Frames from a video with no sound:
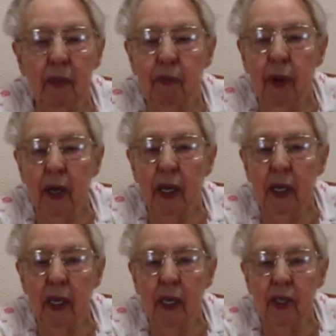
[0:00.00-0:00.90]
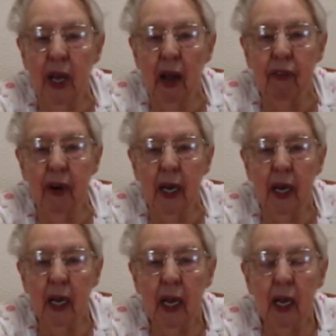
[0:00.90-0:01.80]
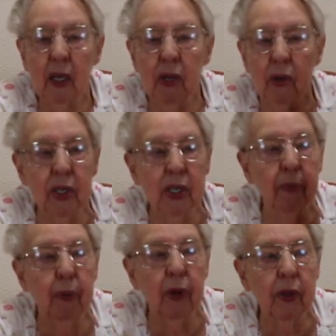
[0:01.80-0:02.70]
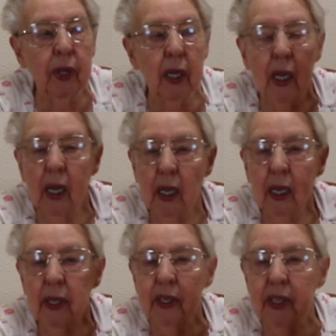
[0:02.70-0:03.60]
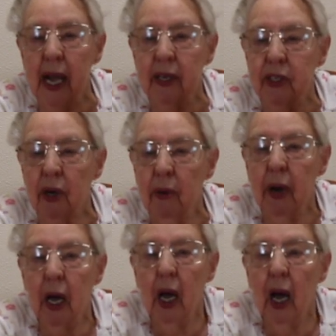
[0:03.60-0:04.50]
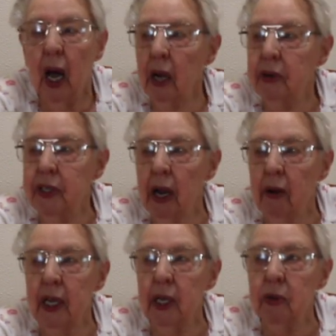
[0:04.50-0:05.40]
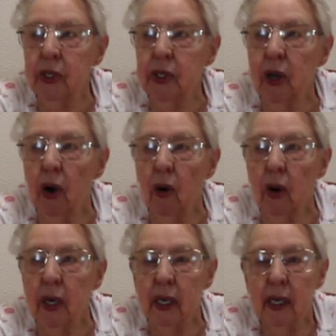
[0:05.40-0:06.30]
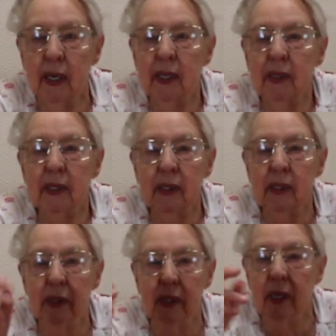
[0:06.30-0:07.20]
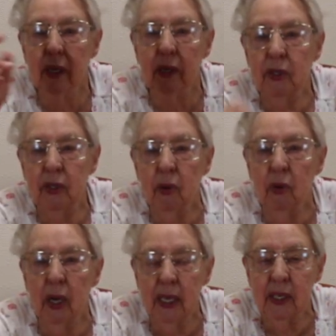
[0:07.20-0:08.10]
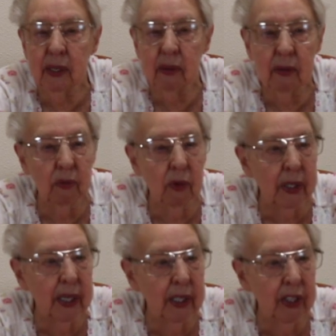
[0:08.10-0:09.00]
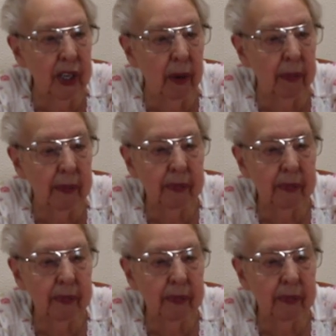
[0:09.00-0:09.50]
Bernard and Jeffrey used to put the tent up, and Terry used to go and do his job.